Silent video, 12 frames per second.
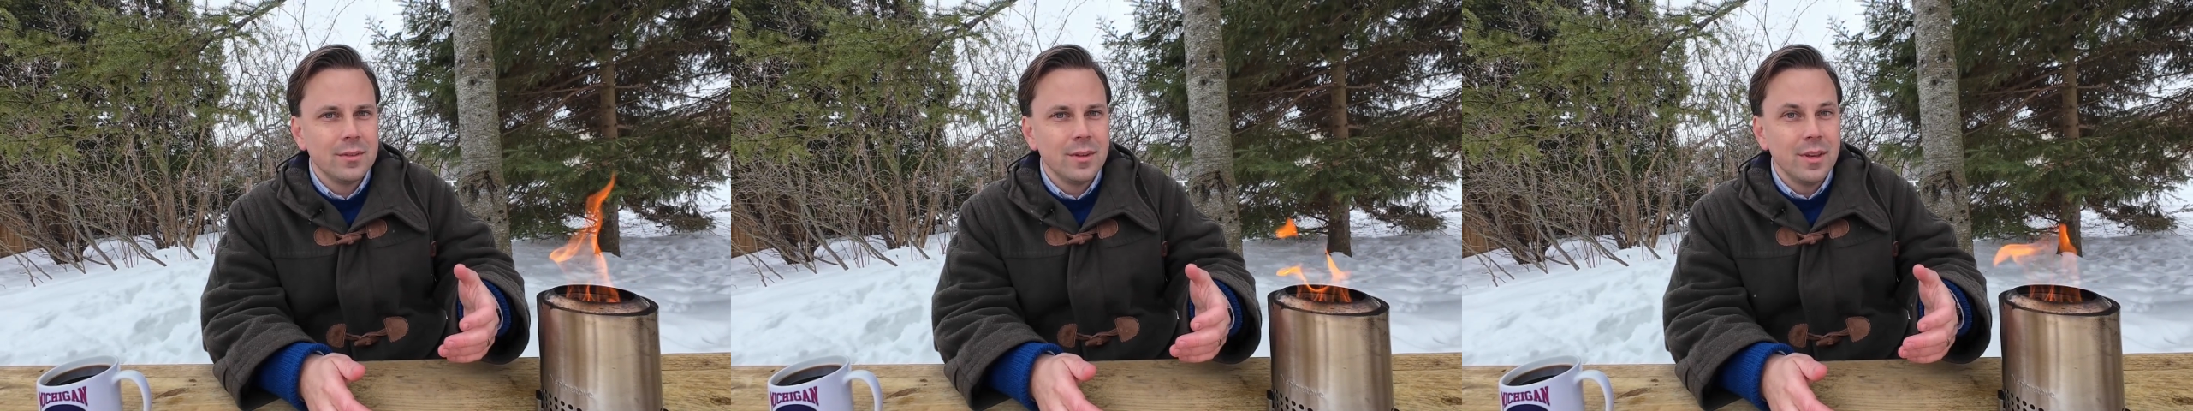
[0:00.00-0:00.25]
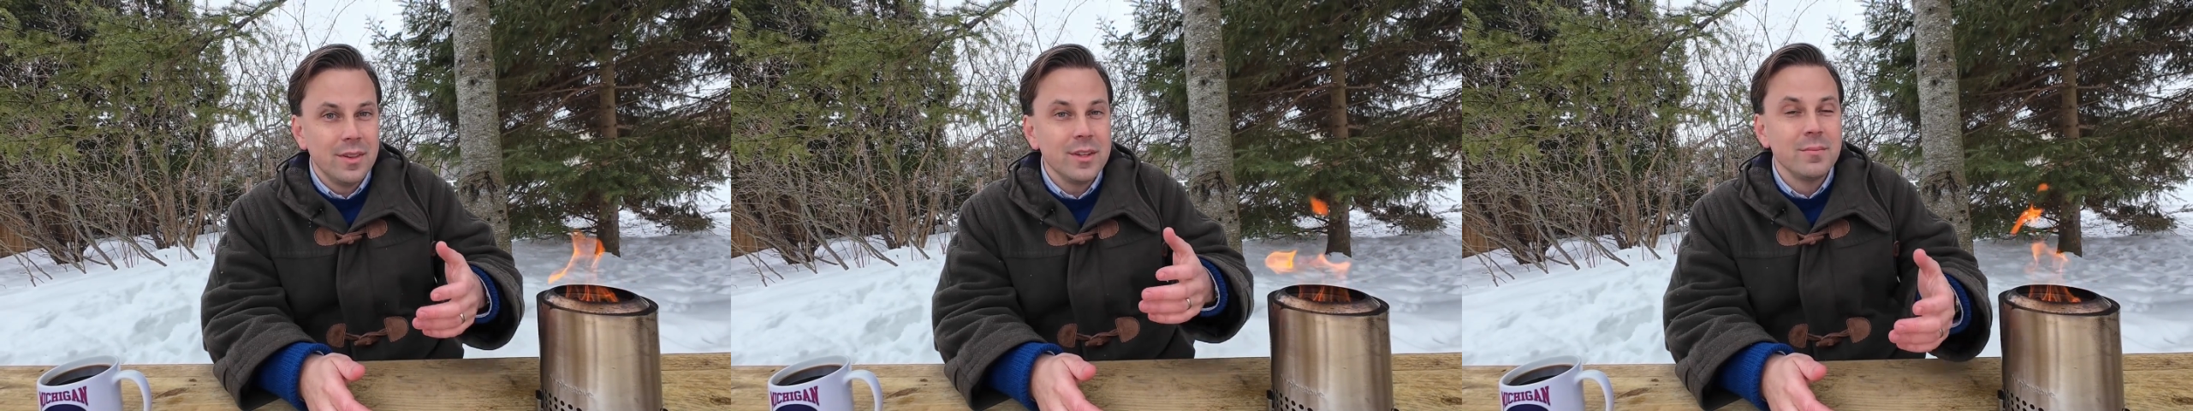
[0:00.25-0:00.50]

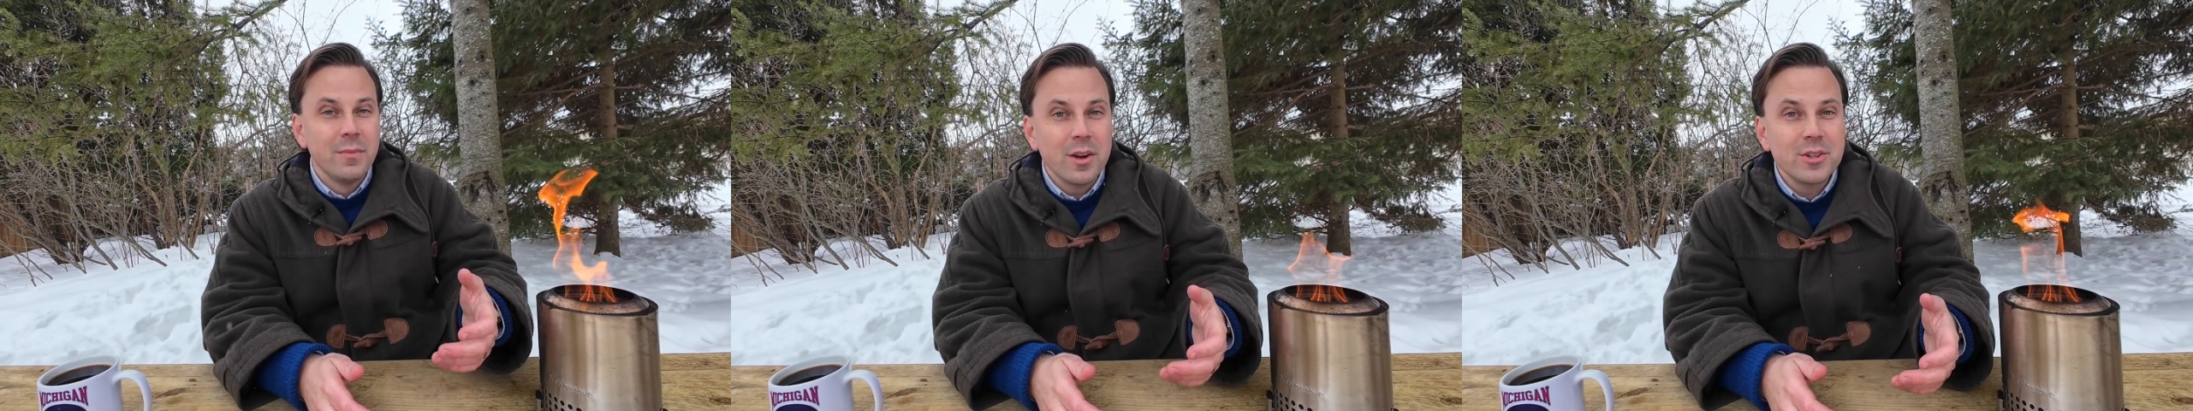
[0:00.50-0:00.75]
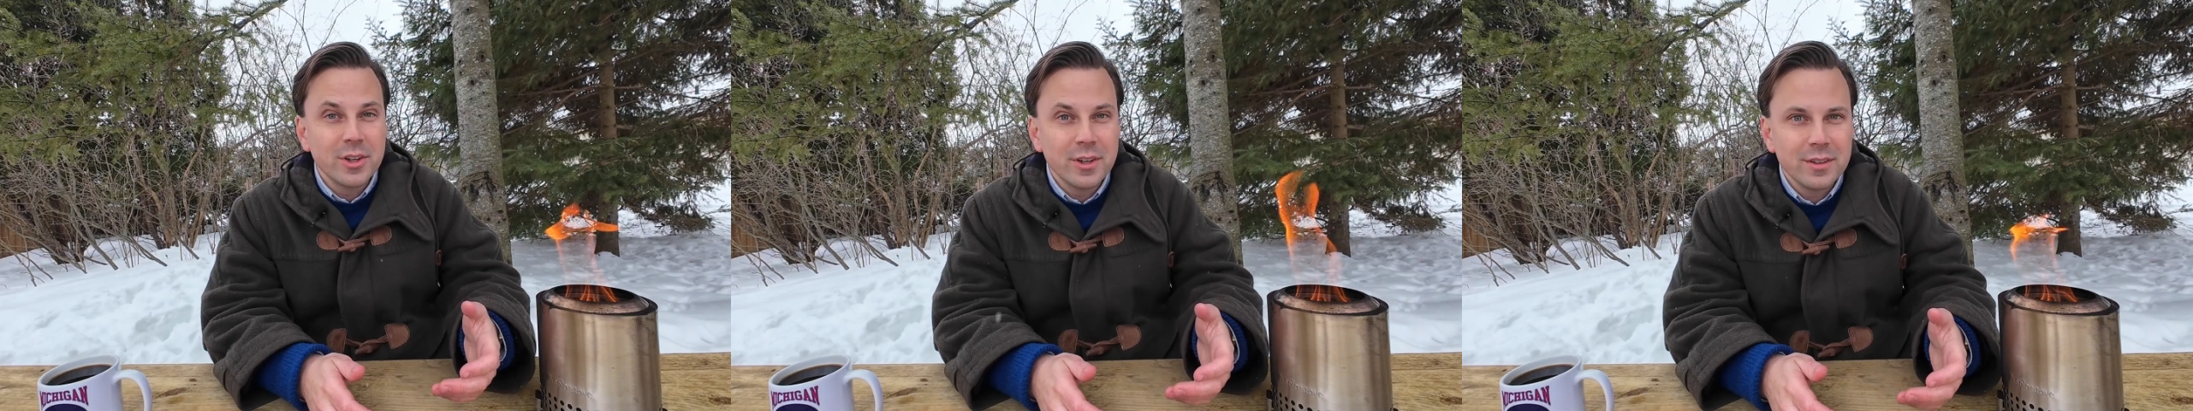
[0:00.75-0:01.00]
And this
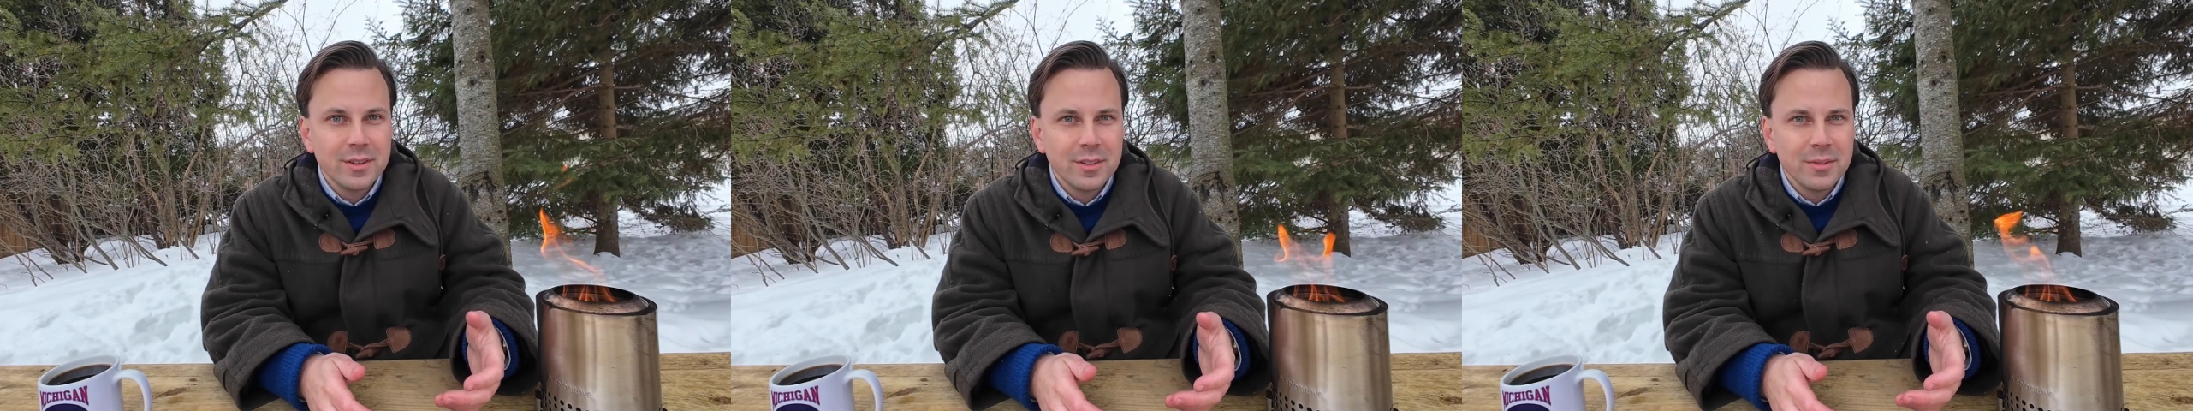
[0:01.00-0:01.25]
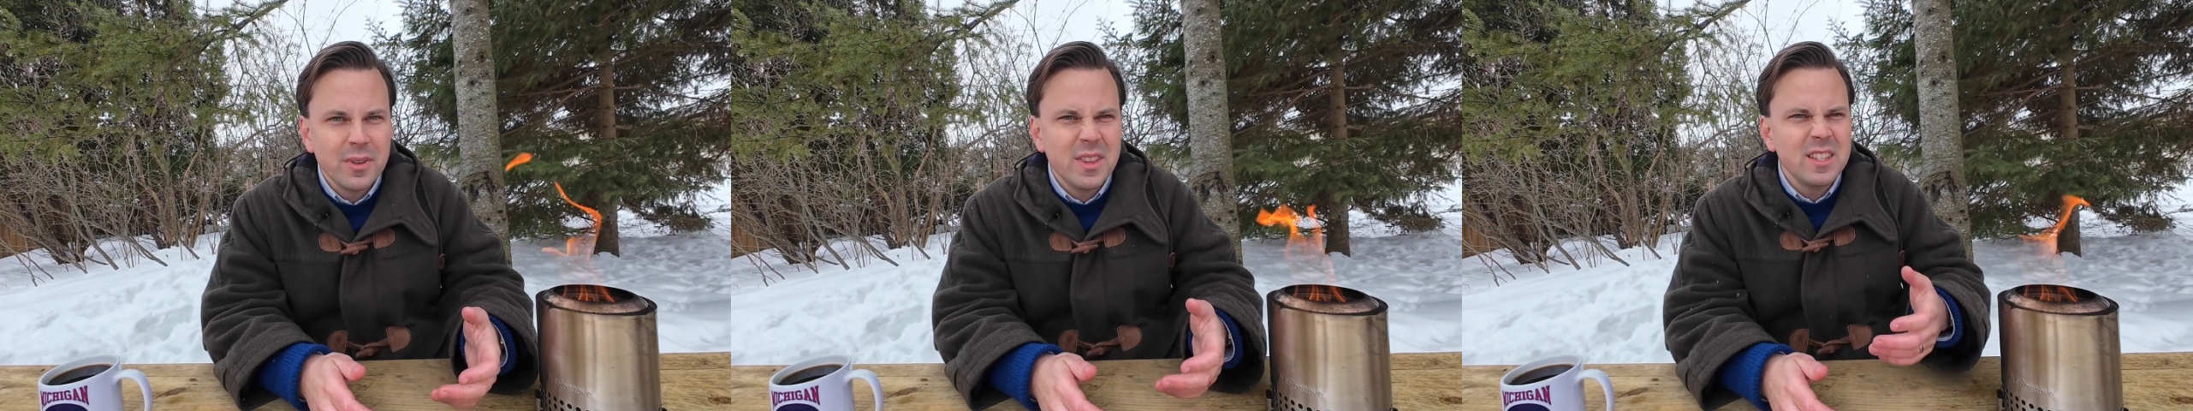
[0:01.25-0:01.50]
musher, with